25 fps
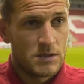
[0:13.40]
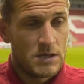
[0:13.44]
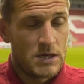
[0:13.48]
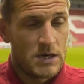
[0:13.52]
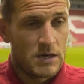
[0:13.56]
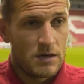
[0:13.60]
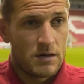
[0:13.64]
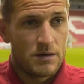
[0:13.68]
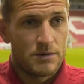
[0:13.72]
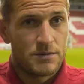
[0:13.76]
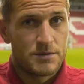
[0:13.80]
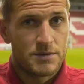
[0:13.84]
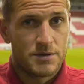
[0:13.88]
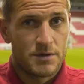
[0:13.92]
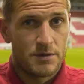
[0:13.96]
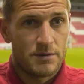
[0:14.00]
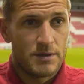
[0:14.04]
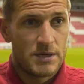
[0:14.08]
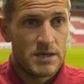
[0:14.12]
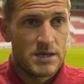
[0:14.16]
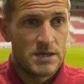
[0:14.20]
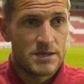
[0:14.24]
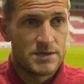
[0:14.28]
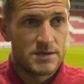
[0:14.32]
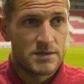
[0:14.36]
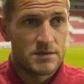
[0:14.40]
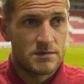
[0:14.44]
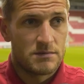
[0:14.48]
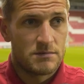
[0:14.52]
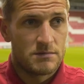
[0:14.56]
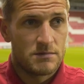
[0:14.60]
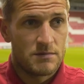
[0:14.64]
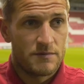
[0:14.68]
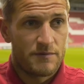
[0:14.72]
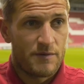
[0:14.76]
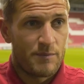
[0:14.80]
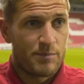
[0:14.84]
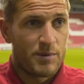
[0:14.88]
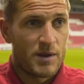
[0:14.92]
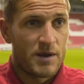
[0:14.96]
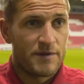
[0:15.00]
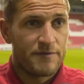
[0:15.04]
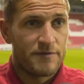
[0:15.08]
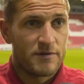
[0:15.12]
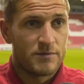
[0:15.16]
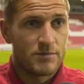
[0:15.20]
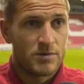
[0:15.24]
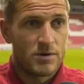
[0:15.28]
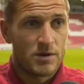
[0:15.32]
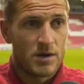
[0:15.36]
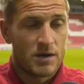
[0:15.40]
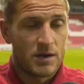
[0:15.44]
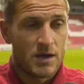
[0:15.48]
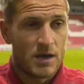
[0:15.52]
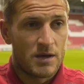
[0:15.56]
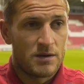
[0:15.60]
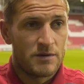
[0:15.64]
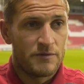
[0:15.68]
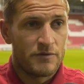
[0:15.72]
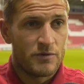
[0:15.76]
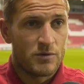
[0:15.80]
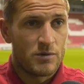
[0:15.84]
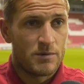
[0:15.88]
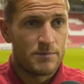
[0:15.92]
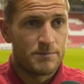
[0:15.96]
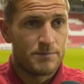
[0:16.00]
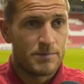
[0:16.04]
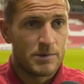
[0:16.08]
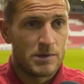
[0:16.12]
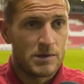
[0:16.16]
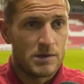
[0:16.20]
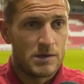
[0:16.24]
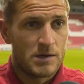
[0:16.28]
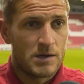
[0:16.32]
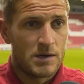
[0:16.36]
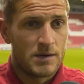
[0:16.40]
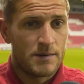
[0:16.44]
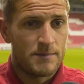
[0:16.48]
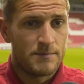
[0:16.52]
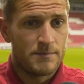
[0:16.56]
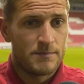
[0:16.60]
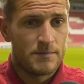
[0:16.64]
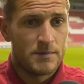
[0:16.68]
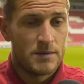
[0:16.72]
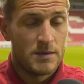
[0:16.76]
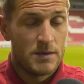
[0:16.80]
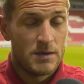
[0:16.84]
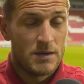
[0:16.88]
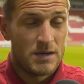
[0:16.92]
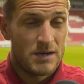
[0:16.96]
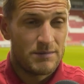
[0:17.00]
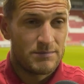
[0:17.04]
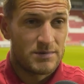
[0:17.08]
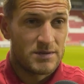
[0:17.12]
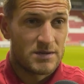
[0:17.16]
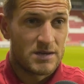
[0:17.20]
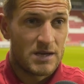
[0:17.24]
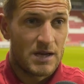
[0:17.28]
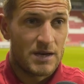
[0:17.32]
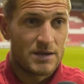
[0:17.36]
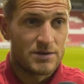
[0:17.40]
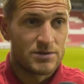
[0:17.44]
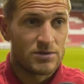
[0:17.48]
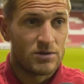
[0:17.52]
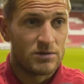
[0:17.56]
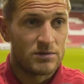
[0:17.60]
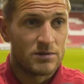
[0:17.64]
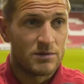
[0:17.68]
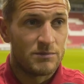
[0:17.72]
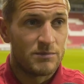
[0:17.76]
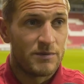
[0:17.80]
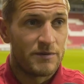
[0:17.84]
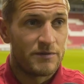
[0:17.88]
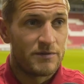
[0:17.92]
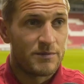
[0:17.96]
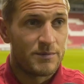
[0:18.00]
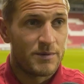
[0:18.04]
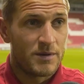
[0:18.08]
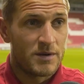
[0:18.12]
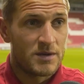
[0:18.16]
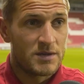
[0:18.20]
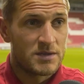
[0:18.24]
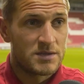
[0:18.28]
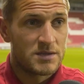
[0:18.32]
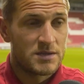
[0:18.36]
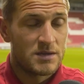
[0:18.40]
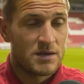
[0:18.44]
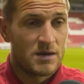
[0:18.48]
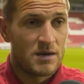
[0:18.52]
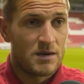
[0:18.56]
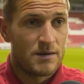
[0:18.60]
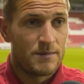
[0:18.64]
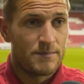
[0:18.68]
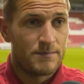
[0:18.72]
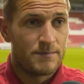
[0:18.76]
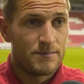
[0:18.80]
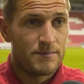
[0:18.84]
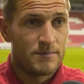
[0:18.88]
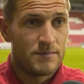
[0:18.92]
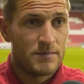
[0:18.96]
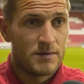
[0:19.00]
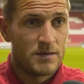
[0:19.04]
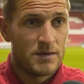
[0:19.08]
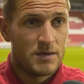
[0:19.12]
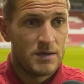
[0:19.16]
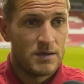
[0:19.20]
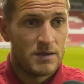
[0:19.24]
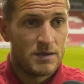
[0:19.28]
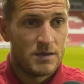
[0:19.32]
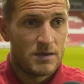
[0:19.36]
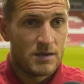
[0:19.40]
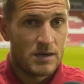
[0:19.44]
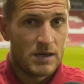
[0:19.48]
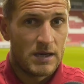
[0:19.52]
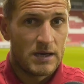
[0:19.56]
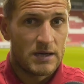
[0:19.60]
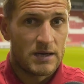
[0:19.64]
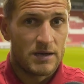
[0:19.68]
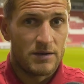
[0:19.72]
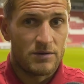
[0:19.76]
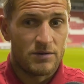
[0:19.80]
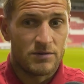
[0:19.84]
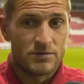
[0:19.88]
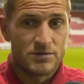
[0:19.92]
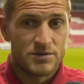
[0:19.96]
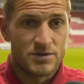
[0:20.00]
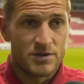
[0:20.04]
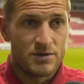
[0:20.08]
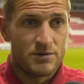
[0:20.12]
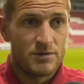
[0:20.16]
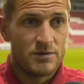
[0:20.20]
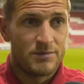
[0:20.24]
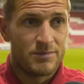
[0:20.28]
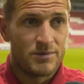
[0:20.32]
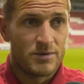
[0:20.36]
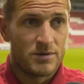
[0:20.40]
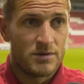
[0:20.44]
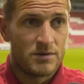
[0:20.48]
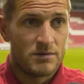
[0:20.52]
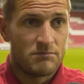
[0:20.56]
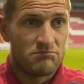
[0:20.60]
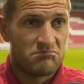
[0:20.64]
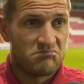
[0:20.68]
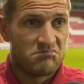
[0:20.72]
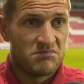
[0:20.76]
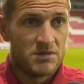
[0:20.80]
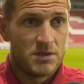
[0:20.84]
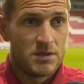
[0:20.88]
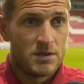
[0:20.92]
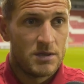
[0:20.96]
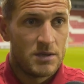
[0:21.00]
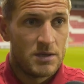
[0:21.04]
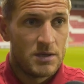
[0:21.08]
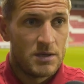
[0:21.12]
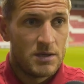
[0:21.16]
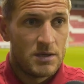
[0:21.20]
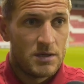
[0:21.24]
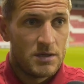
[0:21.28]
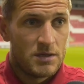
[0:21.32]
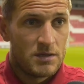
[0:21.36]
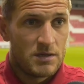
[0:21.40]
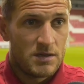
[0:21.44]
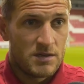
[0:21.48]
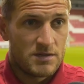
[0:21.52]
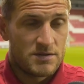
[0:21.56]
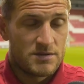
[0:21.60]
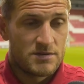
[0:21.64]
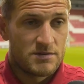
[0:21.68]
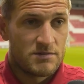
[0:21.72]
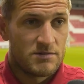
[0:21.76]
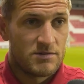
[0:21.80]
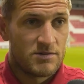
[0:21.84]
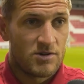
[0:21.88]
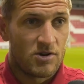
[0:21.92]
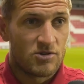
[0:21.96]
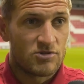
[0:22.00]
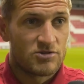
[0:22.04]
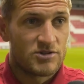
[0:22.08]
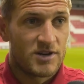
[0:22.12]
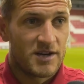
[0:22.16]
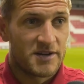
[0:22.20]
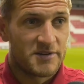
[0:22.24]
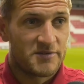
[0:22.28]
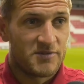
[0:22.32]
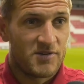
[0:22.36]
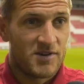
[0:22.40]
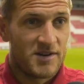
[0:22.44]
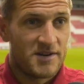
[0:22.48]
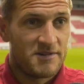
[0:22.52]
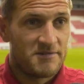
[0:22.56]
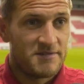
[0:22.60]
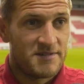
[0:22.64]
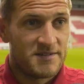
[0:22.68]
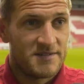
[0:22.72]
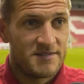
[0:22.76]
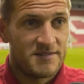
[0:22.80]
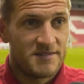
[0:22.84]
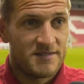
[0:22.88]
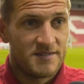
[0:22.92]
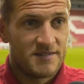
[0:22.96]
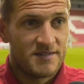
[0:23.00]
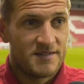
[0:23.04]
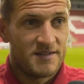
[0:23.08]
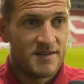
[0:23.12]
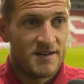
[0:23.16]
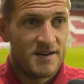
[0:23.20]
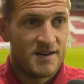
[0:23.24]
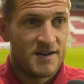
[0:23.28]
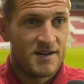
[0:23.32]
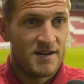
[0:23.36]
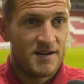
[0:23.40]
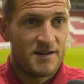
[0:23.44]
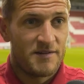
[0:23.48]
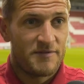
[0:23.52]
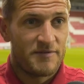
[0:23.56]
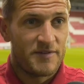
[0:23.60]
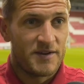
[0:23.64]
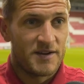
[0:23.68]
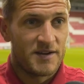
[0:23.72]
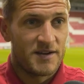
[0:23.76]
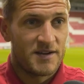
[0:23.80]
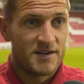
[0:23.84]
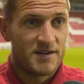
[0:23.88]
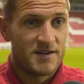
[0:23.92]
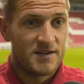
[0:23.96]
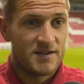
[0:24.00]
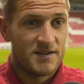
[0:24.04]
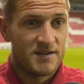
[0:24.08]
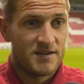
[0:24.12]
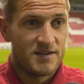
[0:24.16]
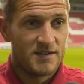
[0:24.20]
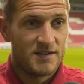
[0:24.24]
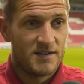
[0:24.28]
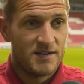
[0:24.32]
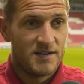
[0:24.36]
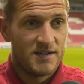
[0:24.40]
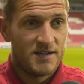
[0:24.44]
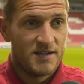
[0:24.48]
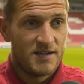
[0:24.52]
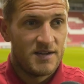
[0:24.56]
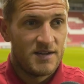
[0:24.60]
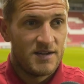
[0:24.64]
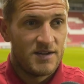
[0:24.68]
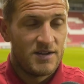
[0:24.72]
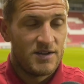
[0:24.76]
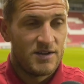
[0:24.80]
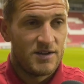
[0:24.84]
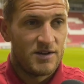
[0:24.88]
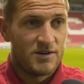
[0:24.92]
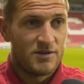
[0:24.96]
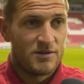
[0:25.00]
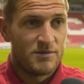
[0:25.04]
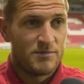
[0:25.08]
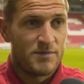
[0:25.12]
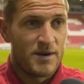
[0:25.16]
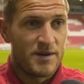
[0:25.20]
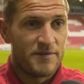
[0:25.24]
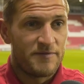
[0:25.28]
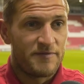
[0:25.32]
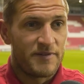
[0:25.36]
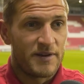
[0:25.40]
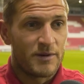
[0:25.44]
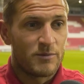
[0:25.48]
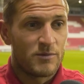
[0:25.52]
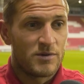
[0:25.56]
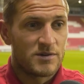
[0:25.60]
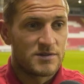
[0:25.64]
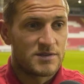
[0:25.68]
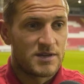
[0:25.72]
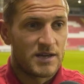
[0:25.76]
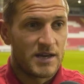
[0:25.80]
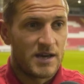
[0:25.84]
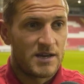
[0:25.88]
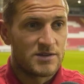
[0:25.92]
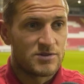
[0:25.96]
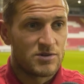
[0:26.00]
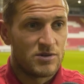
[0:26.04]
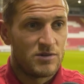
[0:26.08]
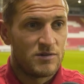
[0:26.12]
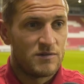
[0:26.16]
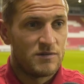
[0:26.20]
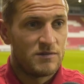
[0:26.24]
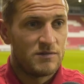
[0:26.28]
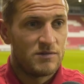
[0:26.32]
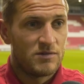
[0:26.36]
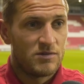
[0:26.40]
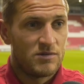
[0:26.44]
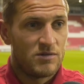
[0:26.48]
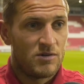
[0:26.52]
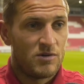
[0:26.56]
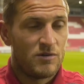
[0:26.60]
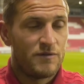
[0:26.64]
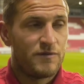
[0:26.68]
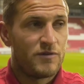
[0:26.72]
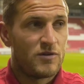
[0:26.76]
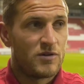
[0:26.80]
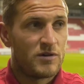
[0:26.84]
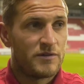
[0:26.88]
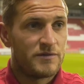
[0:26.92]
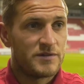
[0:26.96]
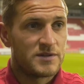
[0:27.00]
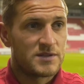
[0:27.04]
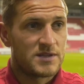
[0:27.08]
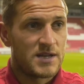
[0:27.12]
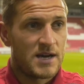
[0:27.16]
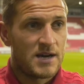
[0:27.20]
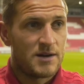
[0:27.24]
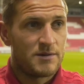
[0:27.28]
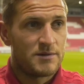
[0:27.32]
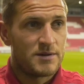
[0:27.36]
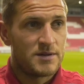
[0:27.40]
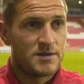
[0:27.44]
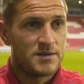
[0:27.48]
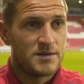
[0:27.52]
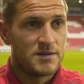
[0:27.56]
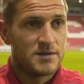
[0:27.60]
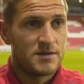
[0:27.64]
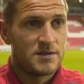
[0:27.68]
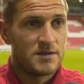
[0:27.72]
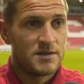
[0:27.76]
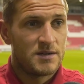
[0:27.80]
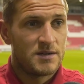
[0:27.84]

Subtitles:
Yeah, I've got 2 years, and if I play football, I'll get another one. But I'm just glad it's all done with, to be honest. I'd like it done sooner, but that's contracts for you. And I think, you know, the main thing was to get us all four of us down, and